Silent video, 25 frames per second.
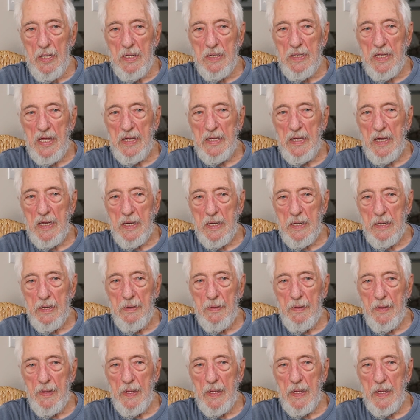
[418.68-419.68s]
they
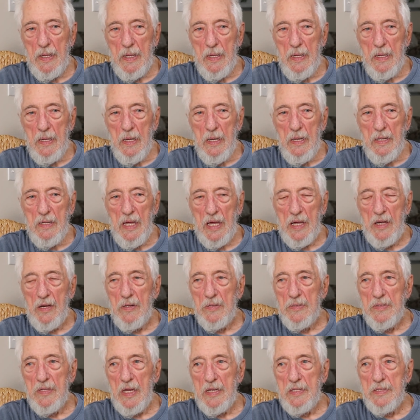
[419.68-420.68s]

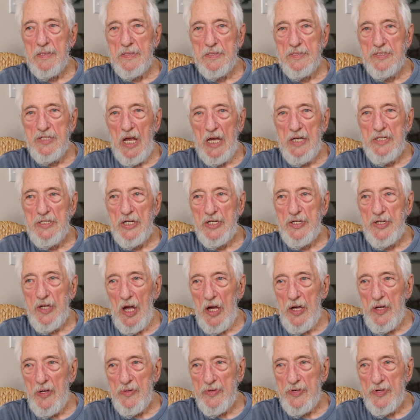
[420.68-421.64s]
changed his title